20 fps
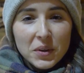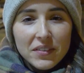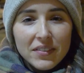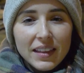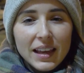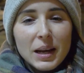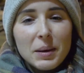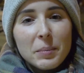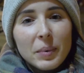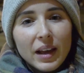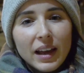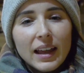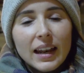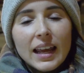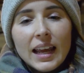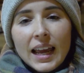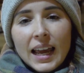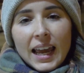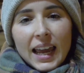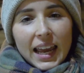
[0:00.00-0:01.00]
of thing, but
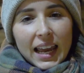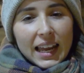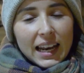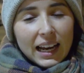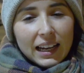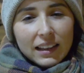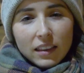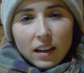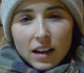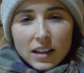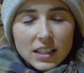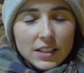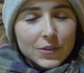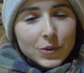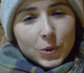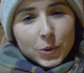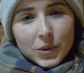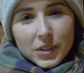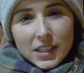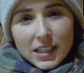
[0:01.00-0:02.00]
it had lots of
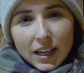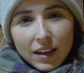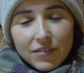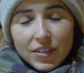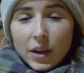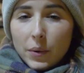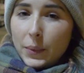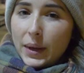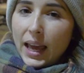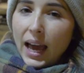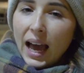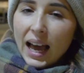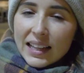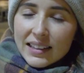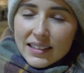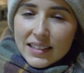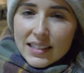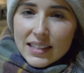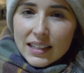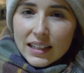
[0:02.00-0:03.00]
cool stuff that we
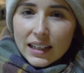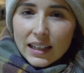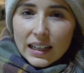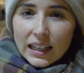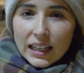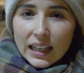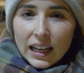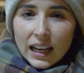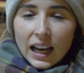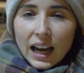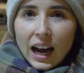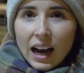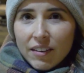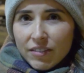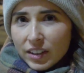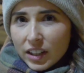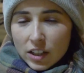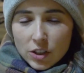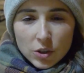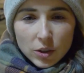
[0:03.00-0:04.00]
hadn't seen. I
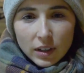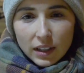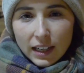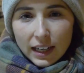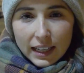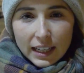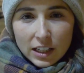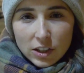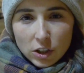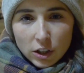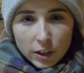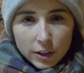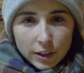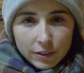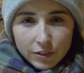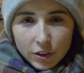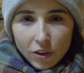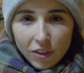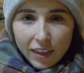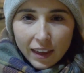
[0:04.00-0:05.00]
feel like Jordan and I each learned a
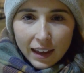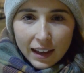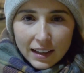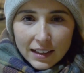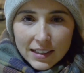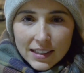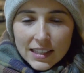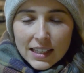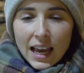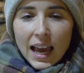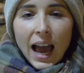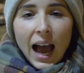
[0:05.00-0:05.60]
few things.